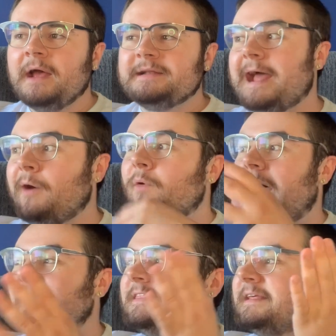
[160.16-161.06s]
Now,
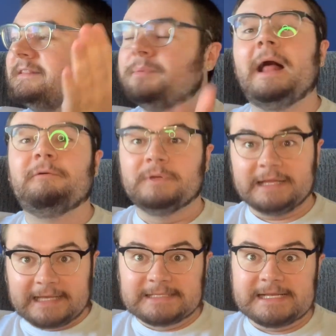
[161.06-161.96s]
I think the plot
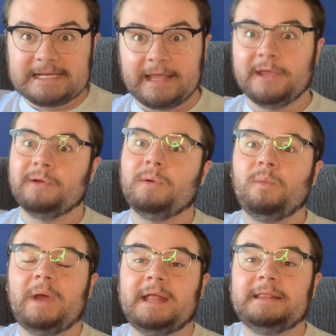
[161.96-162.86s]
really kicks into gear
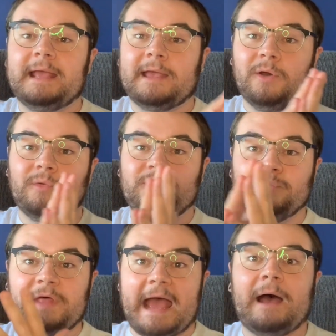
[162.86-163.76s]
when they go
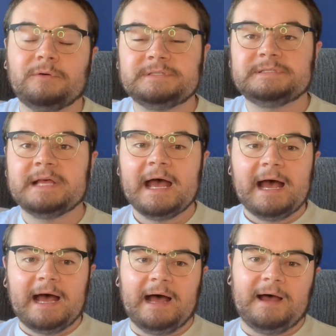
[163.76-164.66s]
to the house.
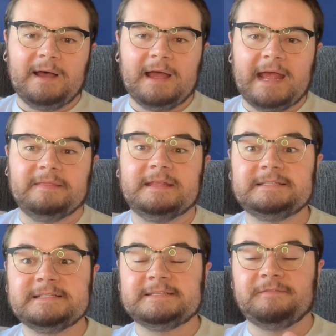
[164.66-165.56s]
And
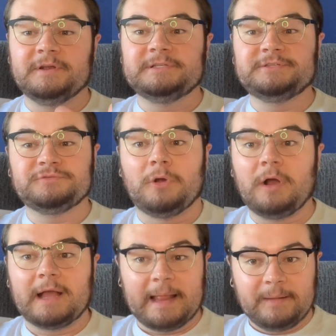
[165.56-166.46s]
this is a very
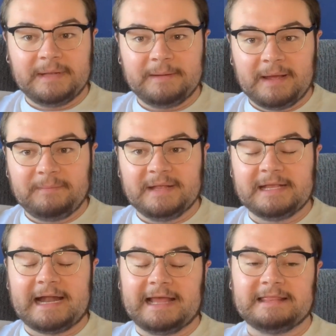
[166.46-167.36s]
strong element, in my
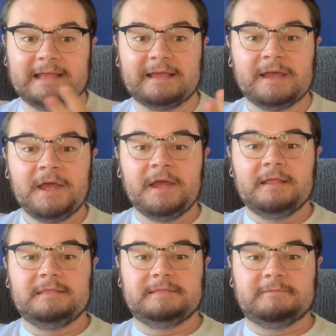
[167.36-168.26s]
opinion. I think
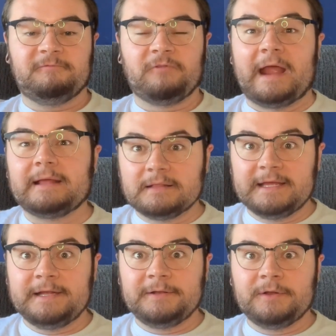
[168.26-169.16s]

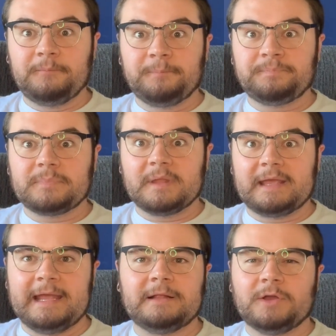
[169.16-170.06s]
Franklin
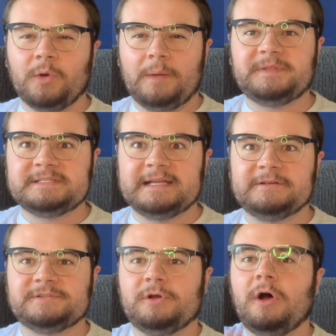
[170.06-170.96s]
can't go up the
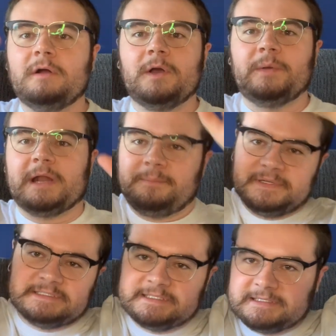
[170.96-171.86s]
stairs. They're all going up
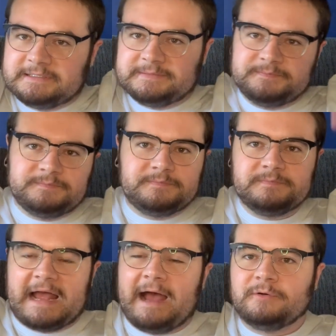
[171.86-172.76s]
into the
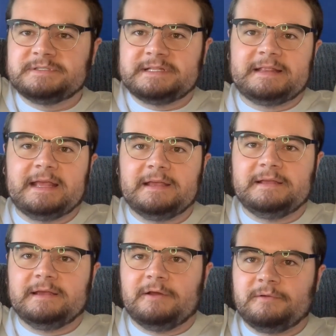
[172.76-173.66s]
house that
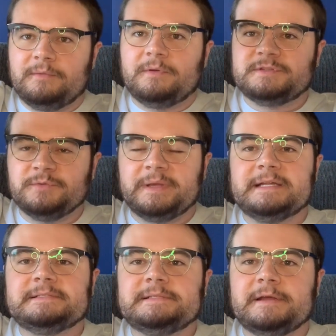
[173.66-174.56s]
they are assuming
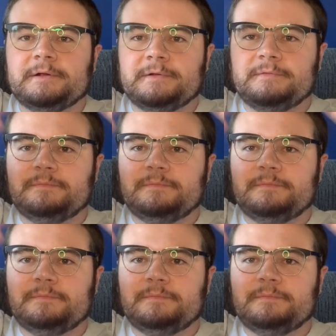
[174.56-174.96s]
is their